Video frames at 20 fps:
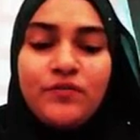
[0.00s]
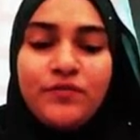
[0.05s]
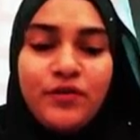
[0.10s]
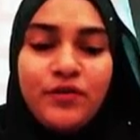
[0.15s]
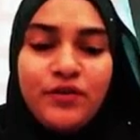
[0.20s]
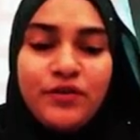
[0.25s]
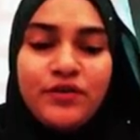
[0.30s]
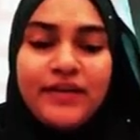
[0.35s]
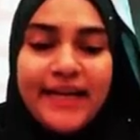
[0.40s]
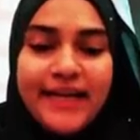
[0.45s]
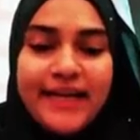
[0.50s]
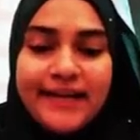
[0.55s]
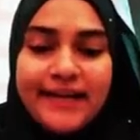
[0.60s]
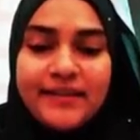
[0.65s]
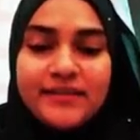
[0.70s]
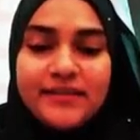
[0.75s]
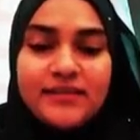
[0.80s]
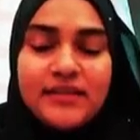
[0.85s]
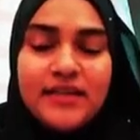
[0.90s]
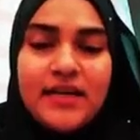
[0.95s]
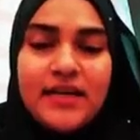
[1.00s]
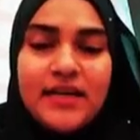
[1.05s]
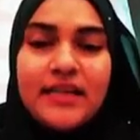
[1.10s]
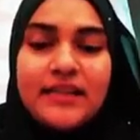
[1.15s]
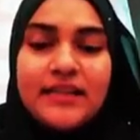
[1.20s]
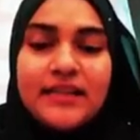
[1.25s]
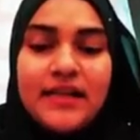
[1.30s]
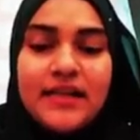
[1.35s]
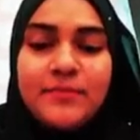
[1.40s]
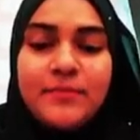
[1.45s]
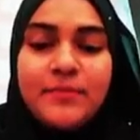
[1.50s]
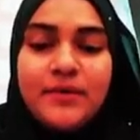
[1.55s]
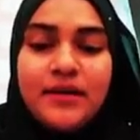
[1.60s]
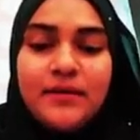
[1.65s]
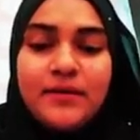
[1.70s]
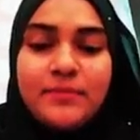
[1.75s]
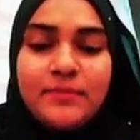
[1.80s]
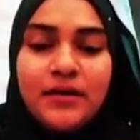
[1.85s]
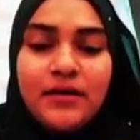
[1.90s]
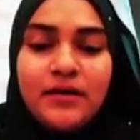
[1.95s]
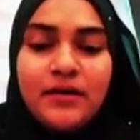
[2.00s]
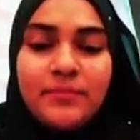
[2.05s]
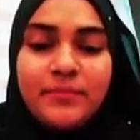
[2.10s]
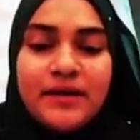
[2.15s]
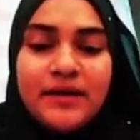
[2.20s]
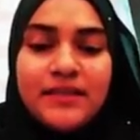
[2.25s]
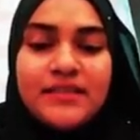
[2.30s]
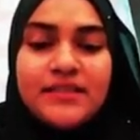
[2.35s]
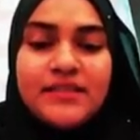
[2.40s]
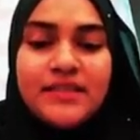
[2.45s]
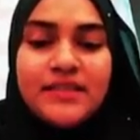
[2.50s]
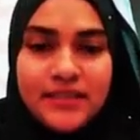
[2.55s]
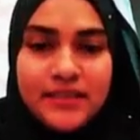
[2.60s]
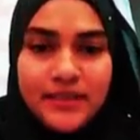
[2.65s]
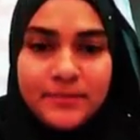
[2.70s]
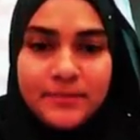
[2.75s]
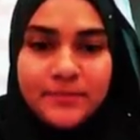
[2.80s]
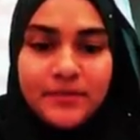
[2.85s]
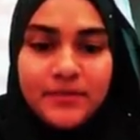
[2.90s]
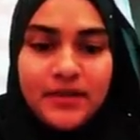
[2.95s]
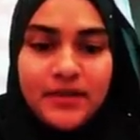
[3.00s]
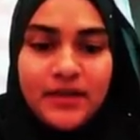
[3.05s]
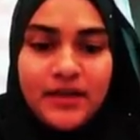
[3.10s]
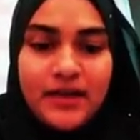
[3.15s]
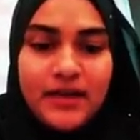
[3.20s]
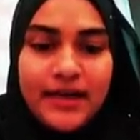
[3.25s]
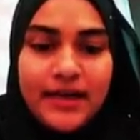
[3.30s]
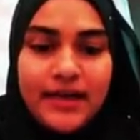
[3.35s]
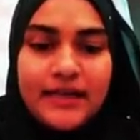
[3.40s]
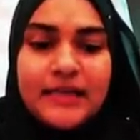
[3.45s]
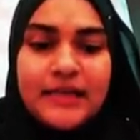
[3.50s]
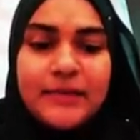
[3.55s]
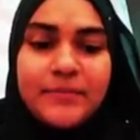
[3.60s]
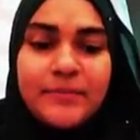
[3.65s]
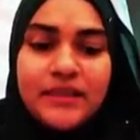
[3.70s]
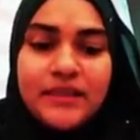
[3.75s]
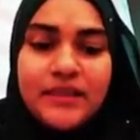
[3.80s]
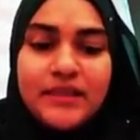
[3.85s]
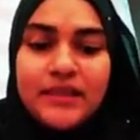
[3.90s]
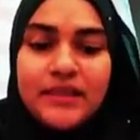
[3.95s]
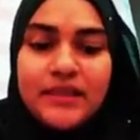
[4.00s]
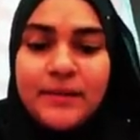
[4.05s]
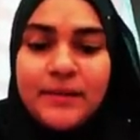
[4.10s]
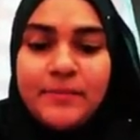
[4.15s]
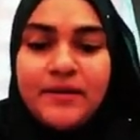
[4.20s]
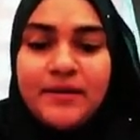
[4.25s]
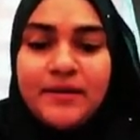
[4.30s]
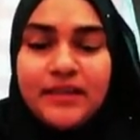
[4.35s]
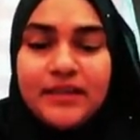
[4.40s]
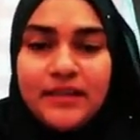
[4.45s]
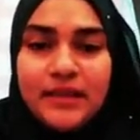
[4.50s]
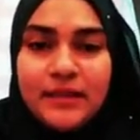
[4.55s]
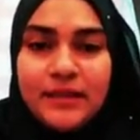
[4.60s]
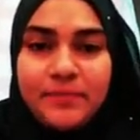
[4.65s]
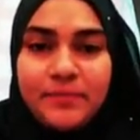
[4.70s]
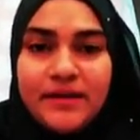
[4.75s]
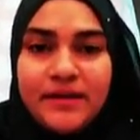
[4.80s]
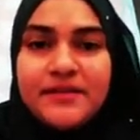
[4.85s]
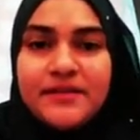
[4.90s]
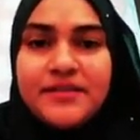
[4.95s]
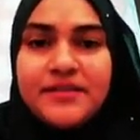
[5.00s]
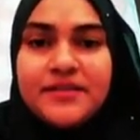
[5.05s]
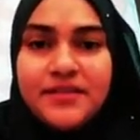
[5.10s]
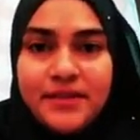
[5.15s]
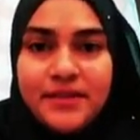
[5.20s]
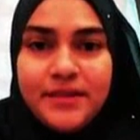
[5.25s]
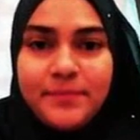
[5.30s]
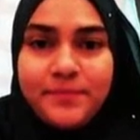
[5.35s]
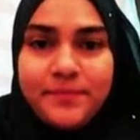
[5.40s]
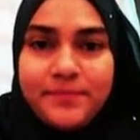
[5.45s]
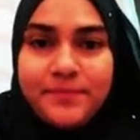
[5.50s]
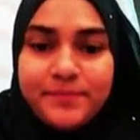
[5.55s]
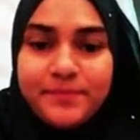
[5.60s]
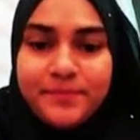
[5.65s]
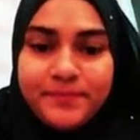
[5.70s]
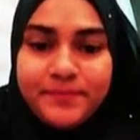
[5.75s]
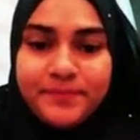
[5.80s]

go for next. Tell me about partnership and limited liability partnership.